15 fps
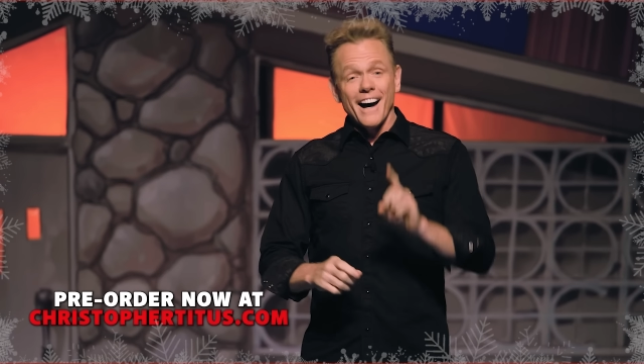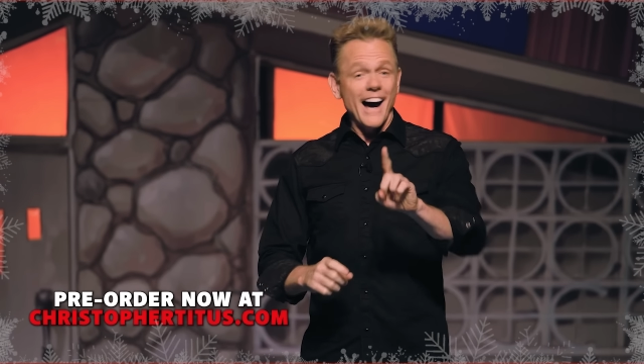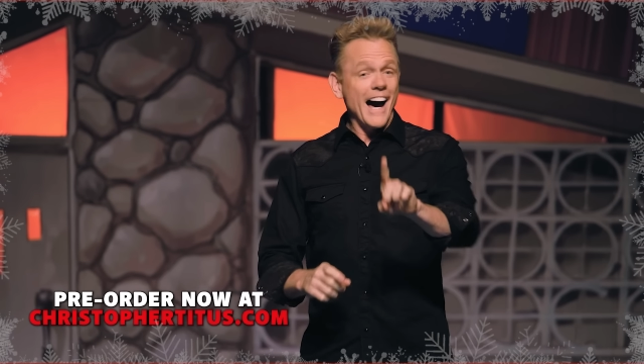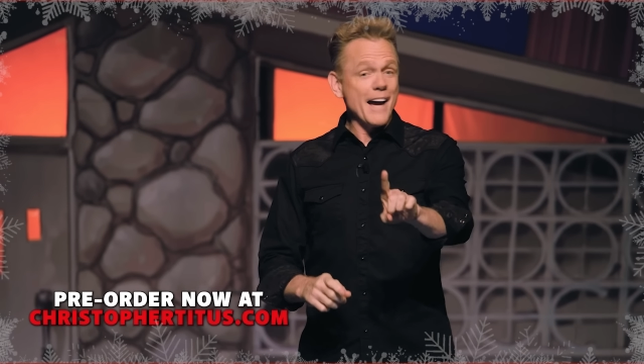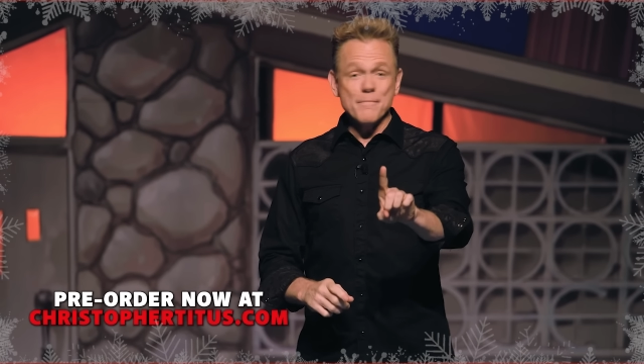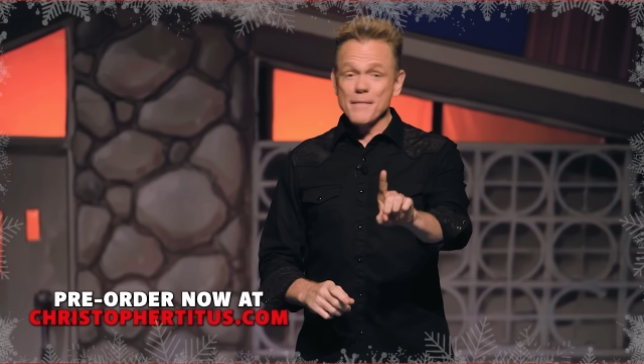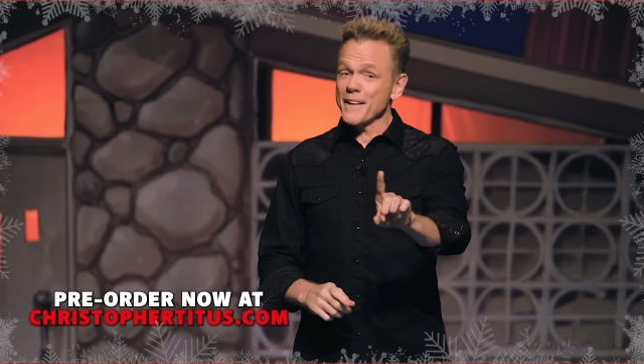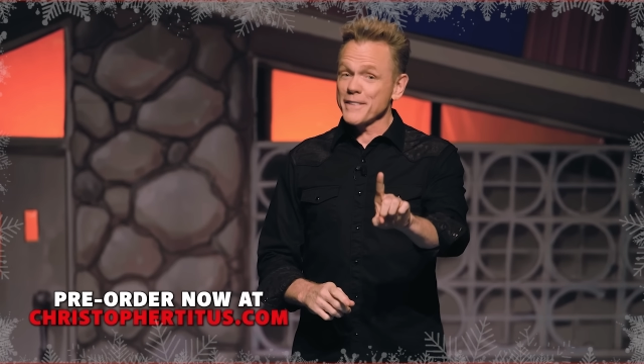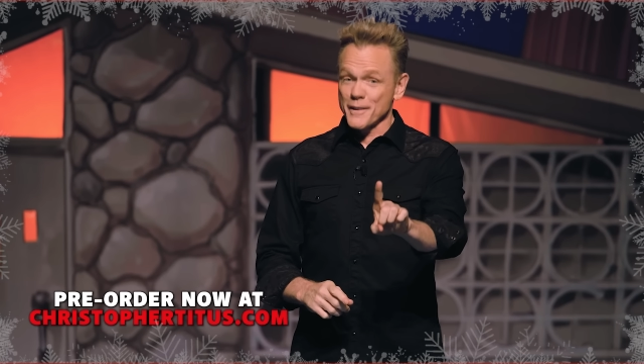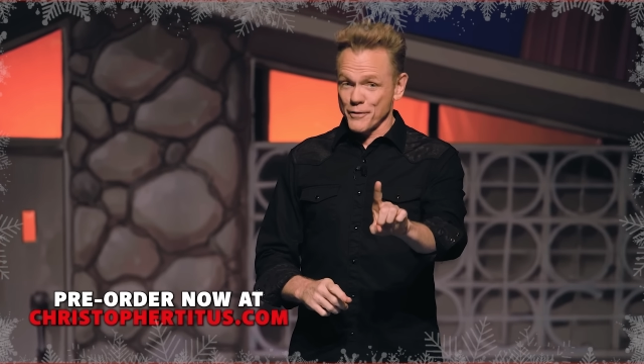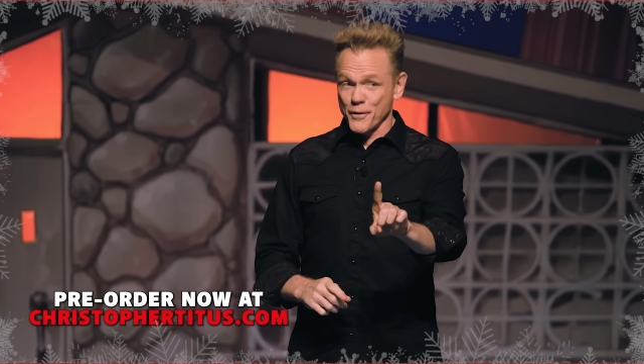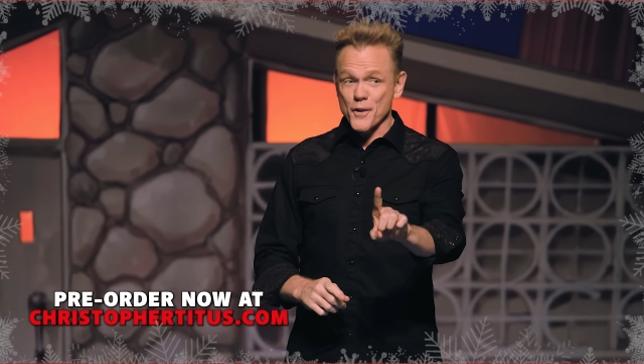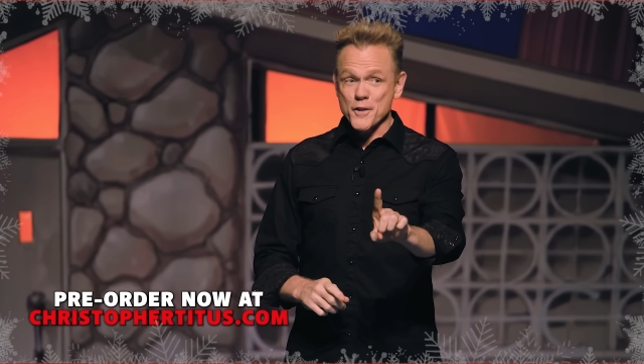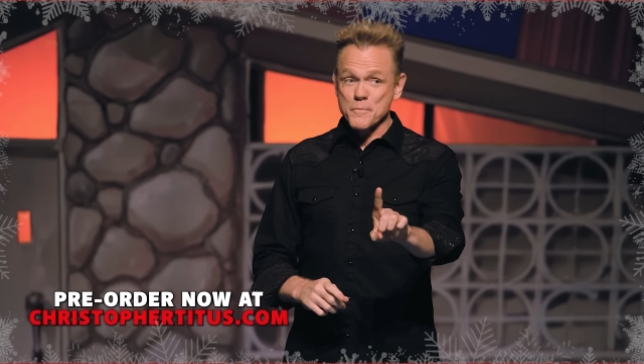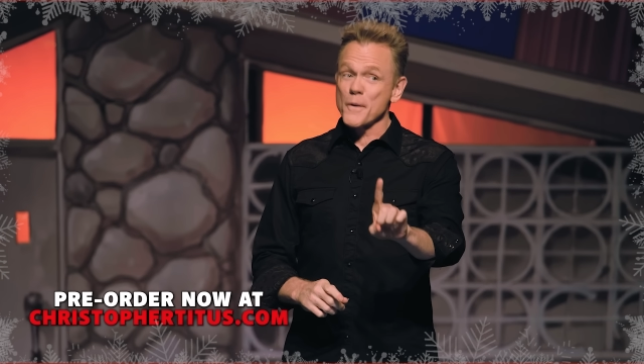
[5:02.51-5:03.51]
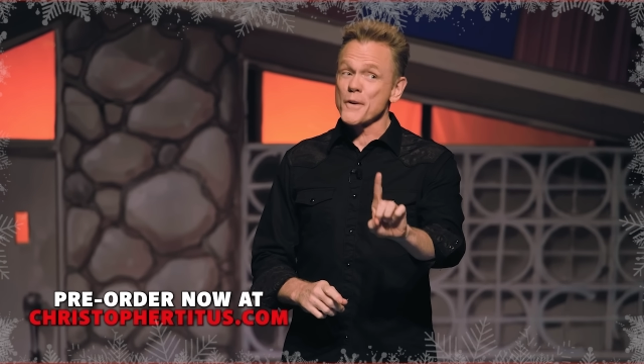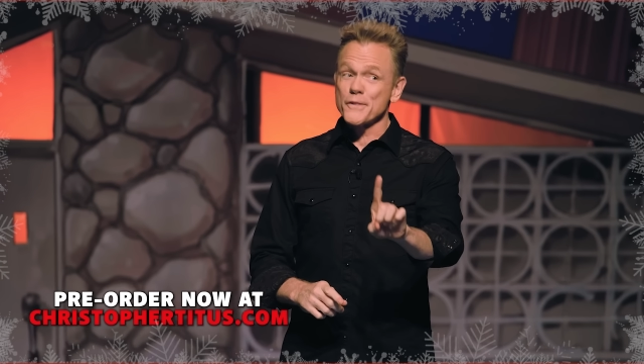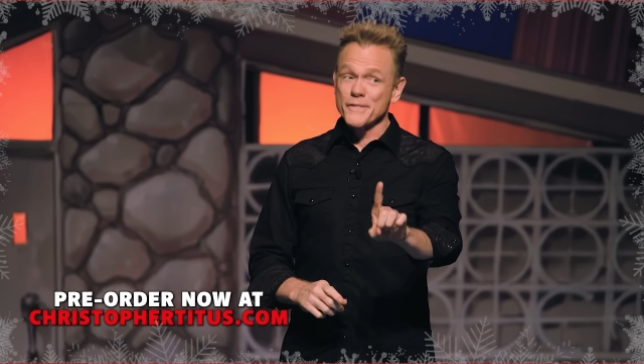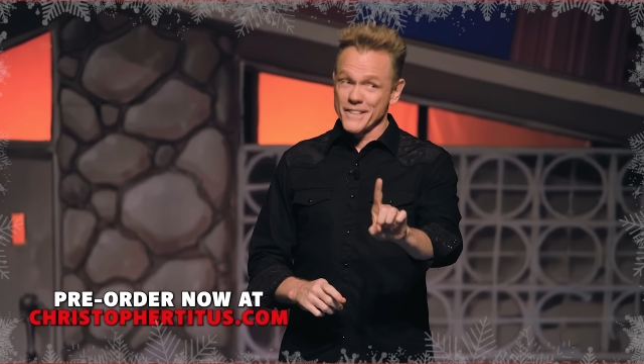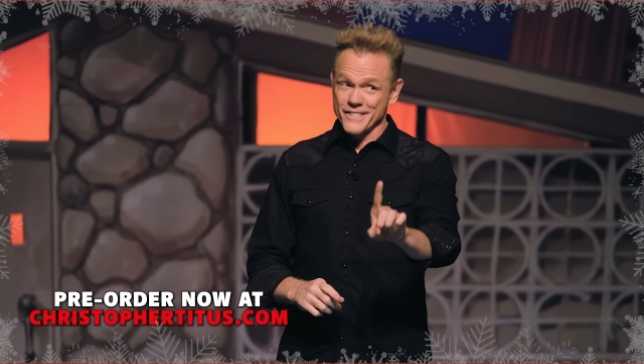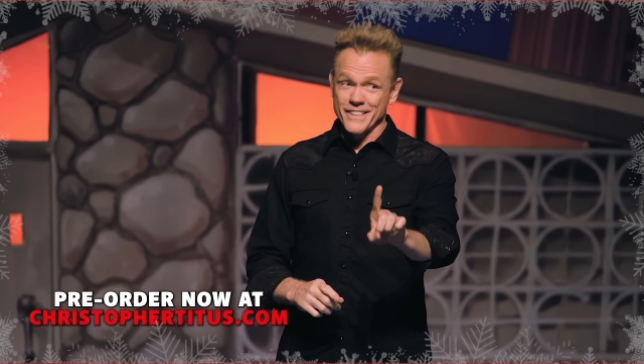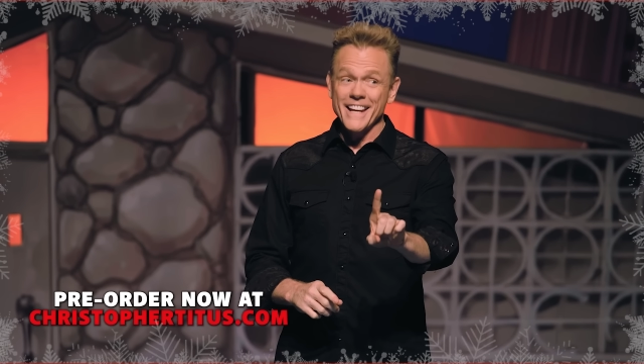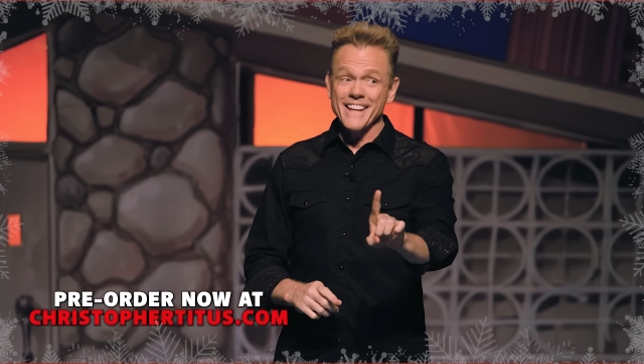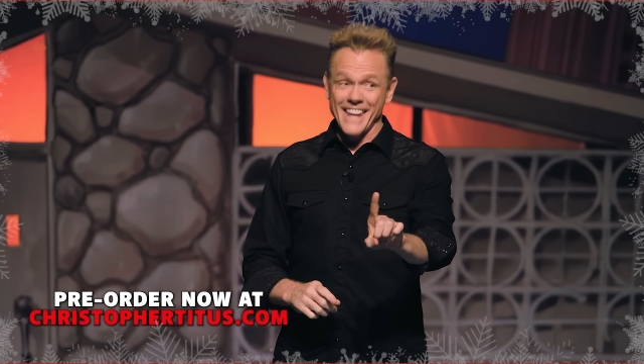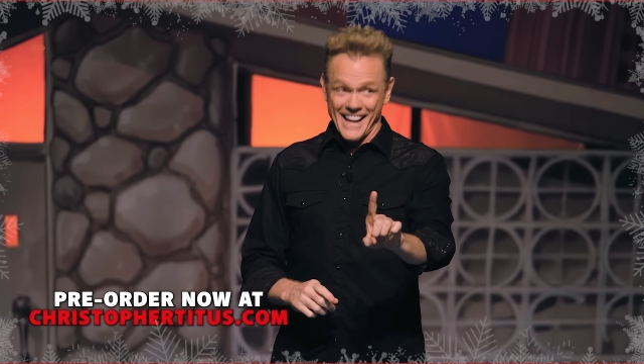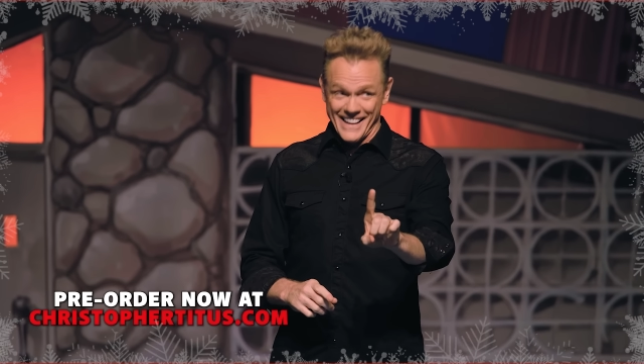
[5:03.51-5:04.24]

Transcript: gather round and feel better